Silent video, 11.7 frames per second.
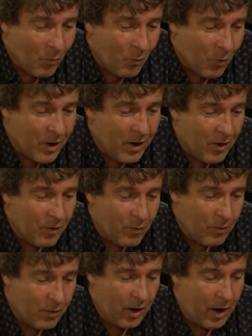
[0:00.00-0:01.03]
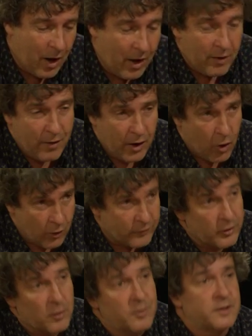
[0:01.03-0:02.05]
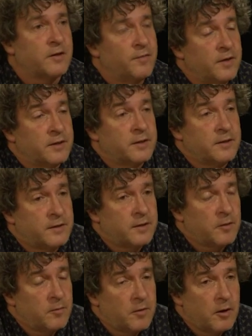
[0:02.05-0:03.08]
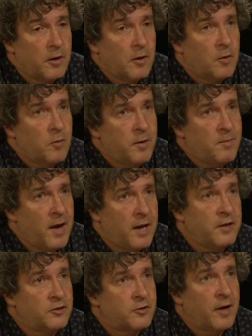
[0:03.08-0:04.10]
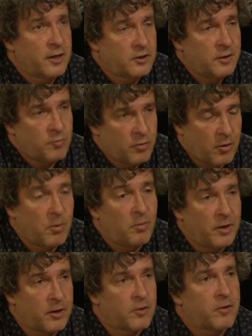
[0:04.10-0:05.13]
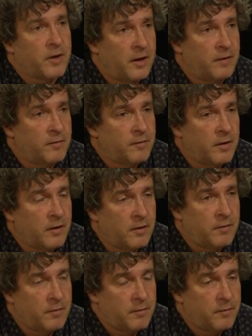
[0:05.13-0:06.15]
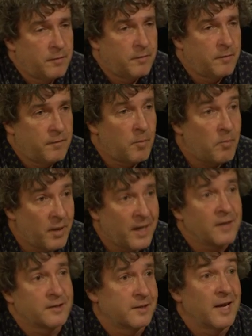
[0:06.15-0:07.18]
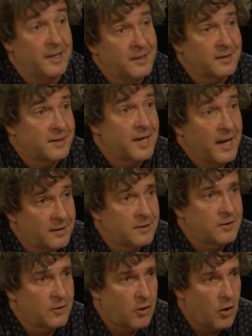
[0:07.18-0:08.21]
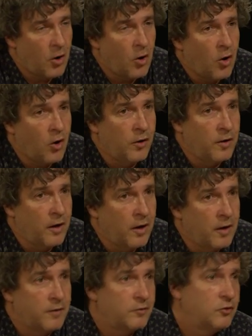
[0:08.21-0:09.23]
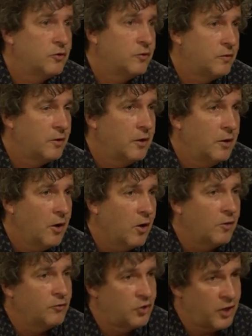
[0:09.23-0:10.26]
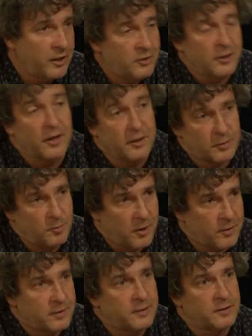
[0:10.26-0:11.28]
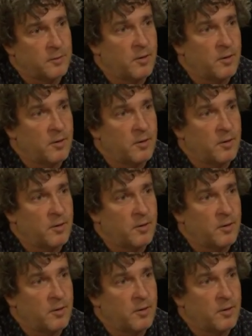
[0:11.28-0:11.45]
what a consequence of this is that we managed to actually probably create the biggest data set on changing experiences